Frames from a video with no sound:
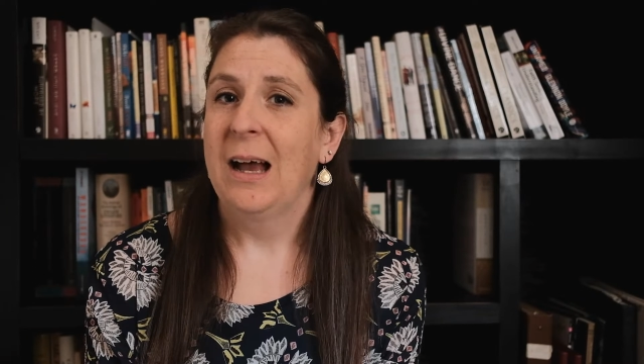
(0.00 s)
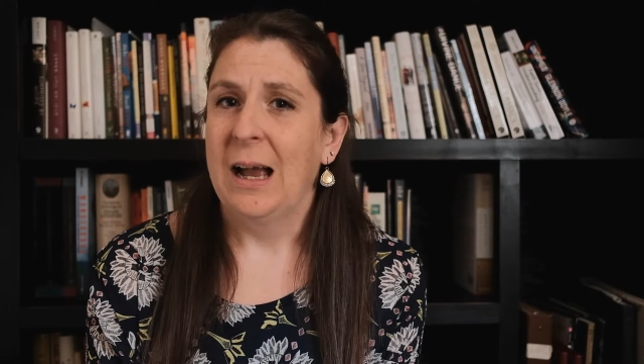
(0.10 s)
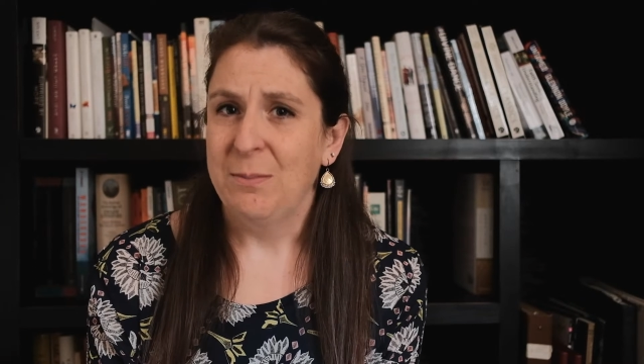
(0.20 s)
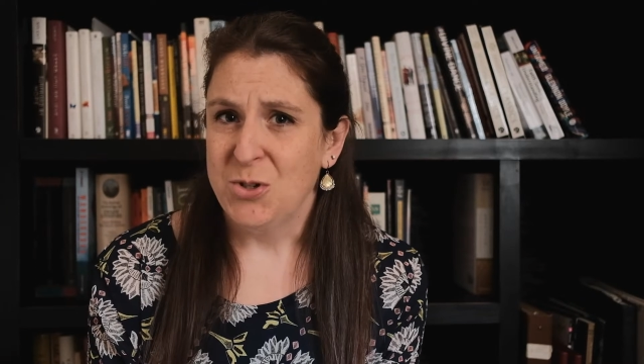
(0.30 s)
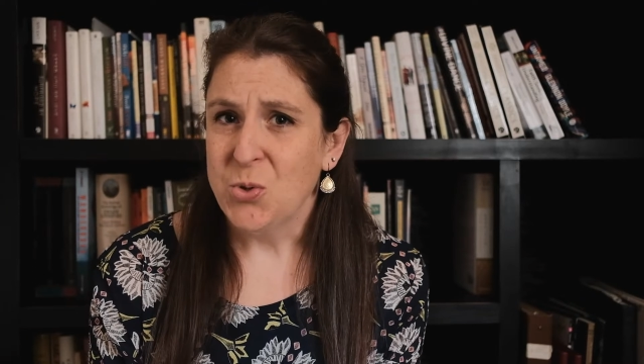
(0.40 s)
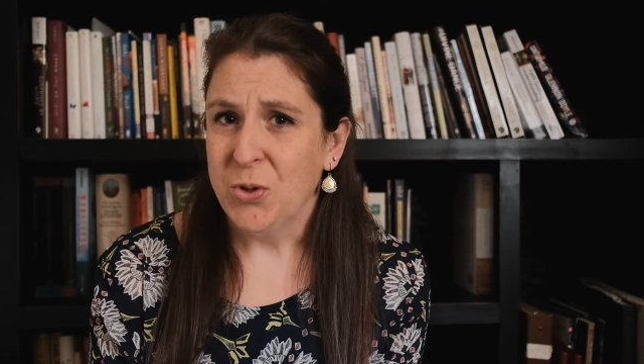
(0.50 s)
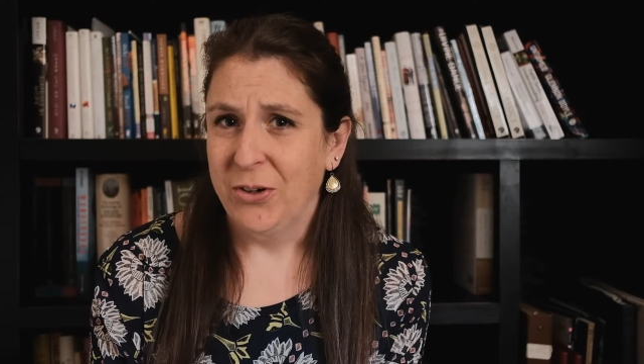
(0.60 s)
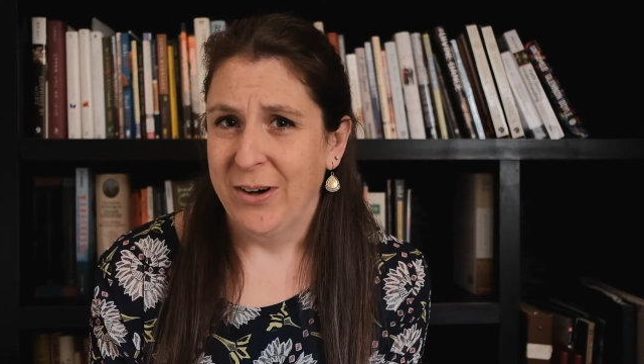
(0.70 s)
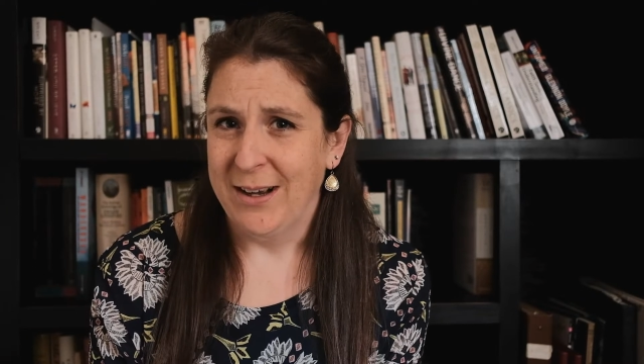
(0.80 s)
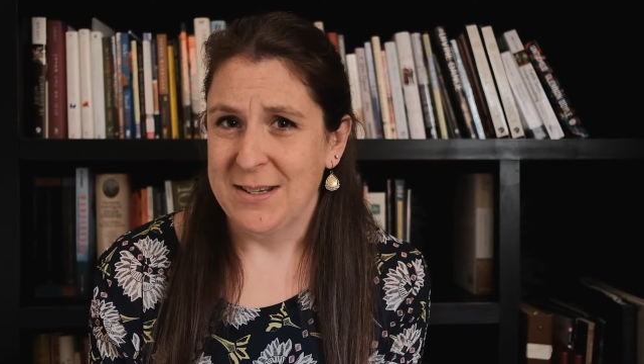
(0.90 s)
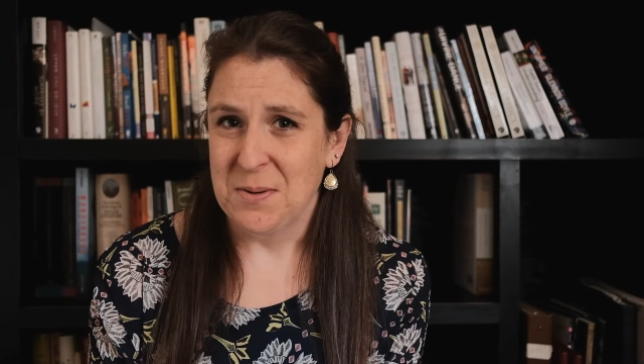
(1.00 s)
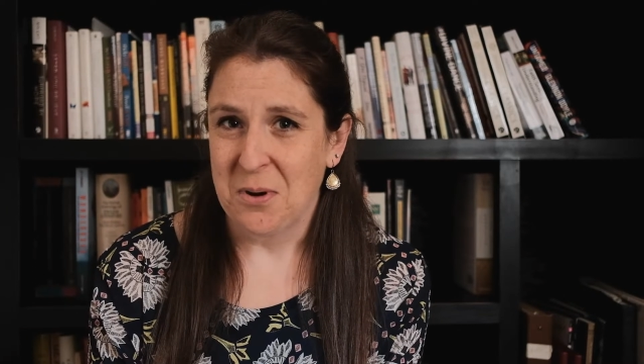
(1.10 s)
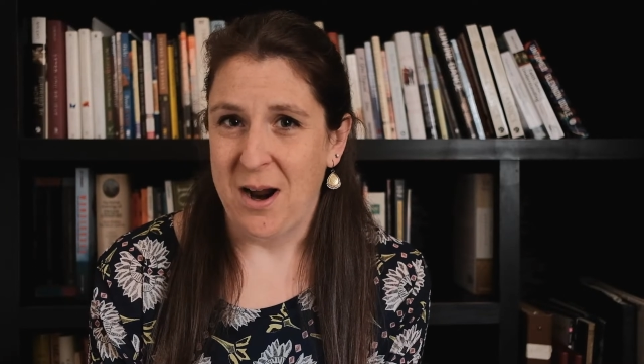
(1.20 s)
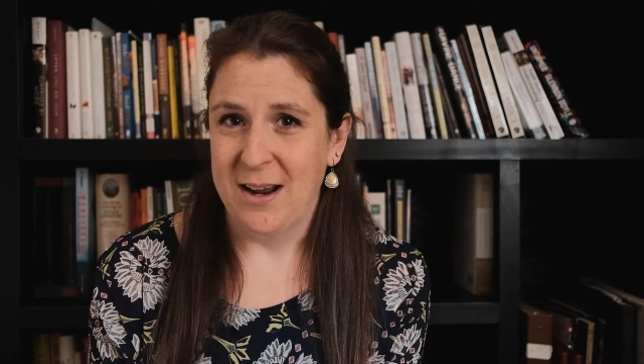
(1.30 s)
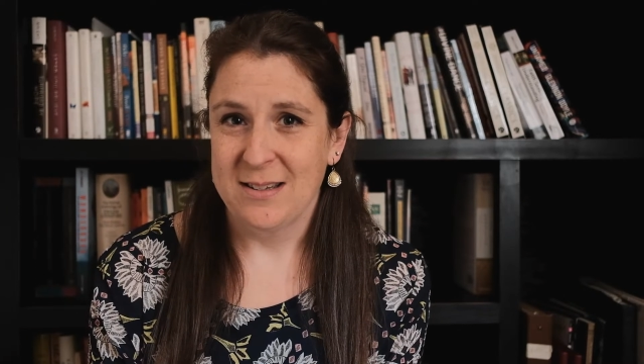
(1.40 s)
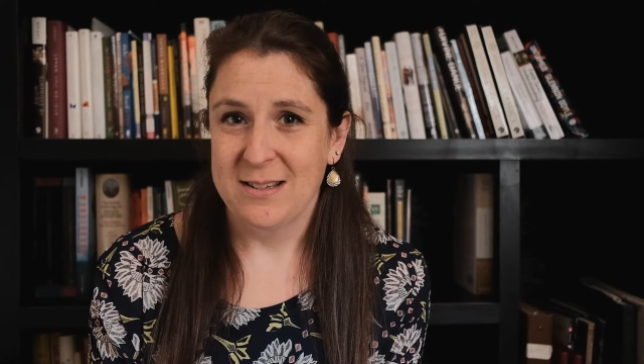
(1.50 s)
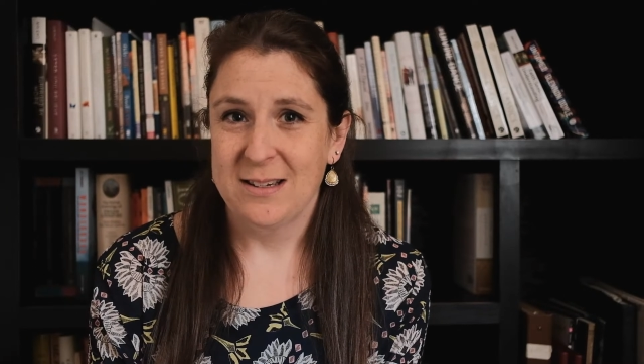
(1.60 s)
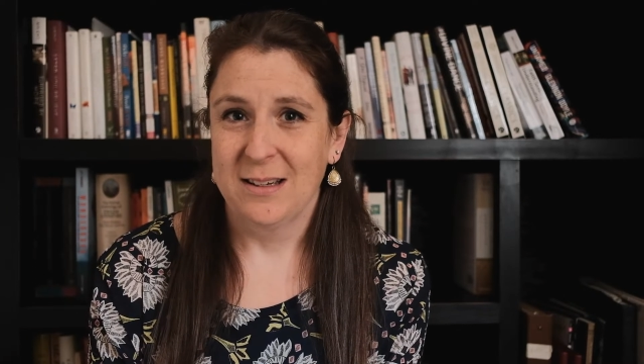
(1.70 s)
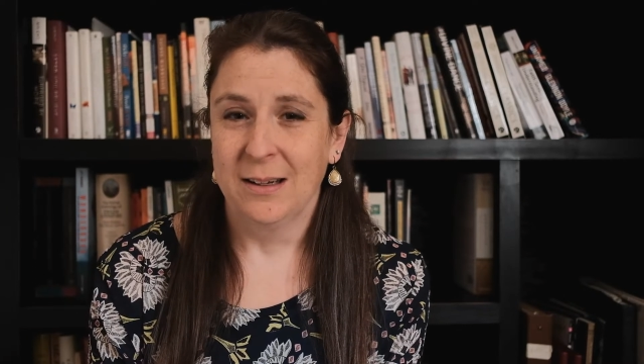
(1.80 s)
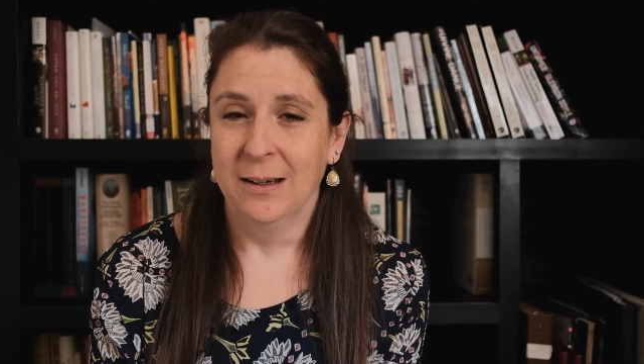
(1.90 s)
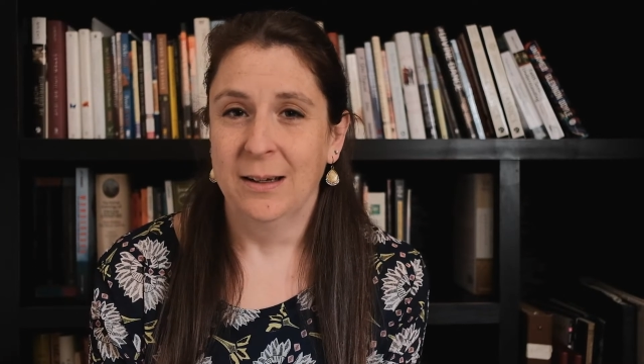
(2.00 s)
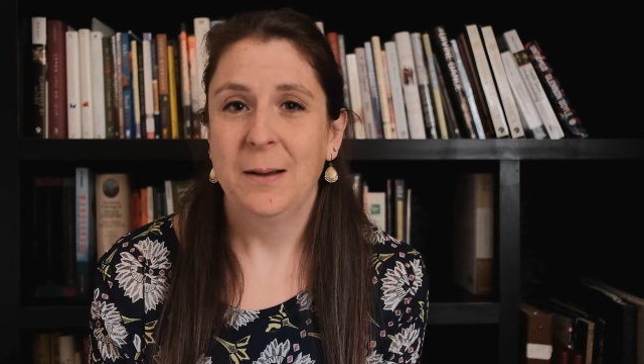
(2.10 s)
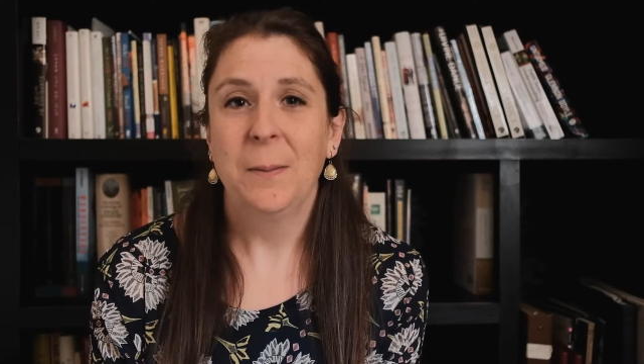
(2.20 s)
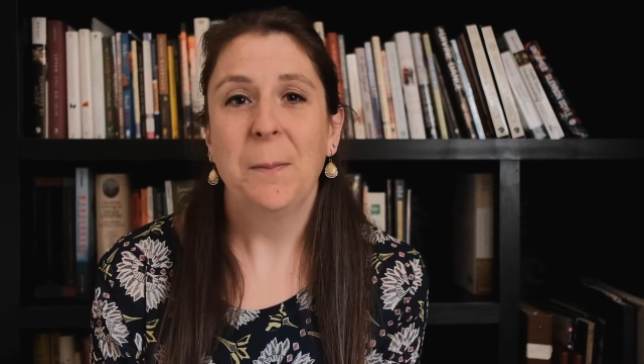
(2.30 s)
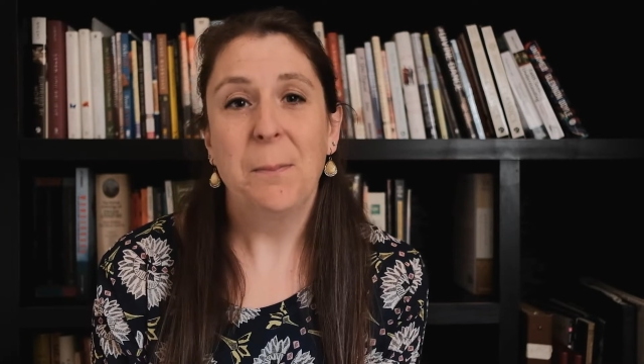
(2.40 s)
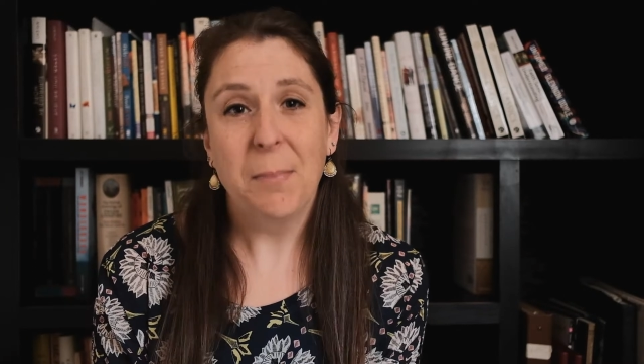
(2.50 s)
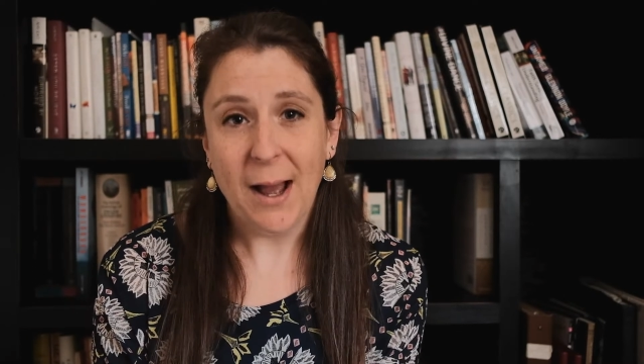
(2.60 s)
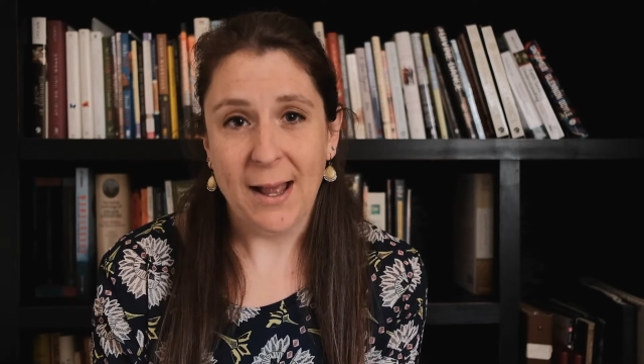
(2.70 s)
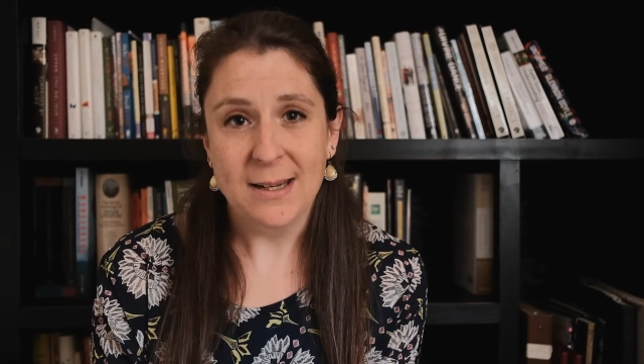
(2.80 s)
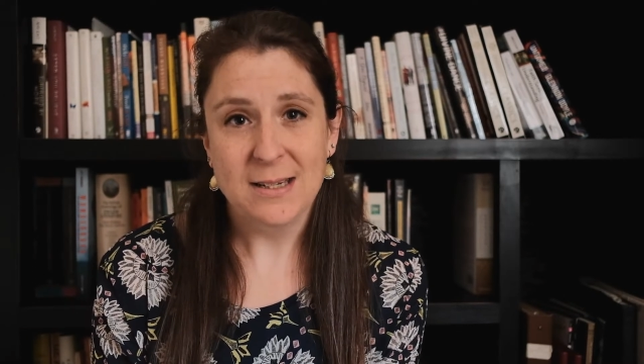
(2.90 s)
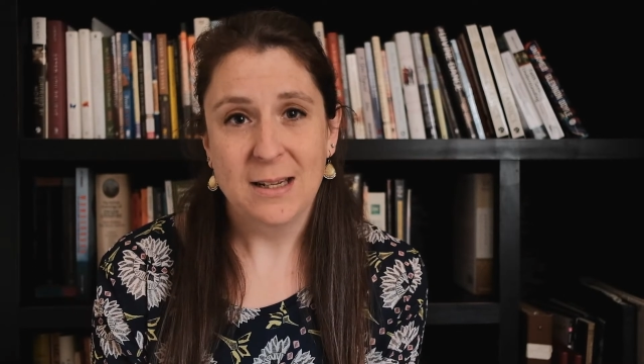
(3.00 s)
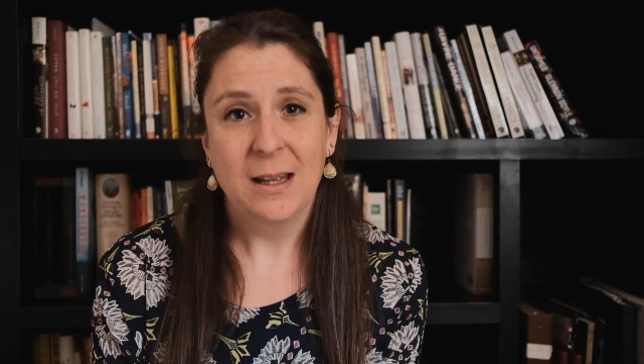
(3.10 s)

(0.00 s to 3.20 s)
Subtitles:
I'm sure you're not surprised. But